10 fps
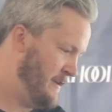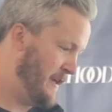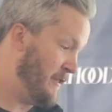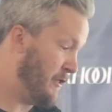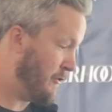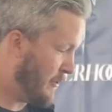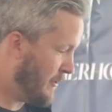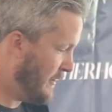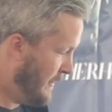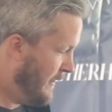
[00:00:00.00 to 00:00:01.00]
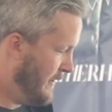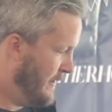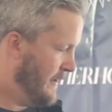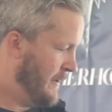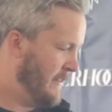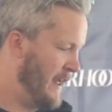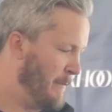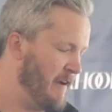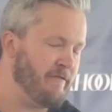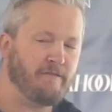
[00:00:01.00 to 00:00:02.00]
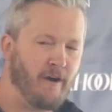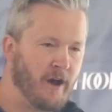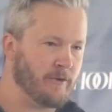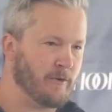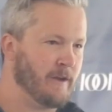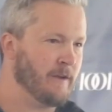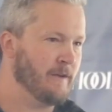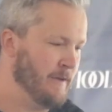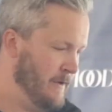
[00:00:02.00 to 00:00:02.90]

And the third that my fathering